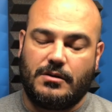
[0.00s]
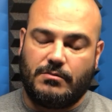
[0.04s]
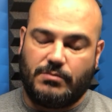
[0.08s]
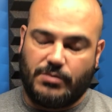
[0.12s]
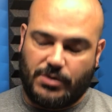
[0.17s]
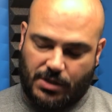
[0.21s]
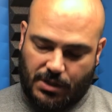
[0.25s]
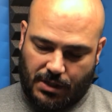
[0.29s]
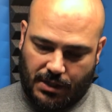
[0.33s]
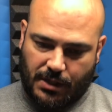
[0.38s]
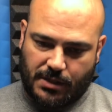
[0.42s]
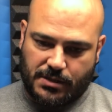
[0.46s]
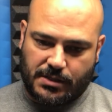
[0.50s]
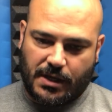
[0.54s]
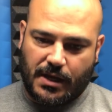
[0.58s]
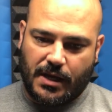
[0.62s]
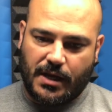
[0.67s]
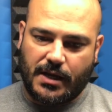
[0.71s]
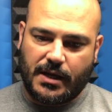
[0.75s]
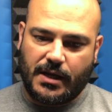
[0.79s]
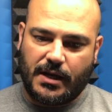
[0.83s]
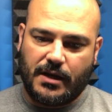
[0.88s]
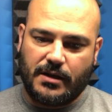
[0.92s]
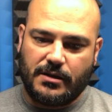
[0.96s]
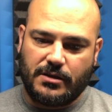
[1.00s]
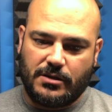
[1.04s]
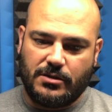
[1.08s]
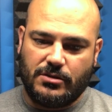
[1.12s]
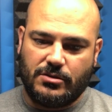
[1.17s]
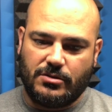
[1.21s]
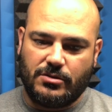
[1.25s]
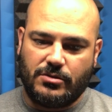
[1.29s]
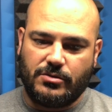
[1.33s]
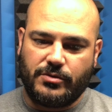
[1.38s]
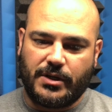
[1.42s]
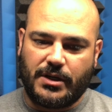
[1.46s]
"Because I got
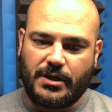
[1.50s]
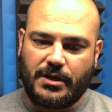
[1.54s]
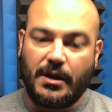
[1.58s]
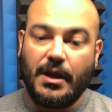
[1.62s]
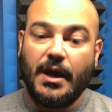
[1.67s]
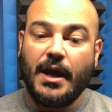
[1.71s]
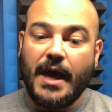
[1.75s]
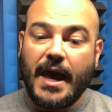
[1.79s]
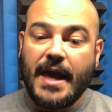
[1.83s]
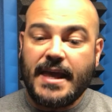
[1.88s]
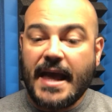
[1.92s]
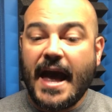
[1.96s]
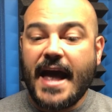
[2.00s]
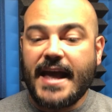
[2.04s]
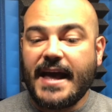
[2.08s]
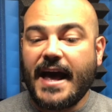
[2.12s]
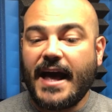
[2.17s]
you and I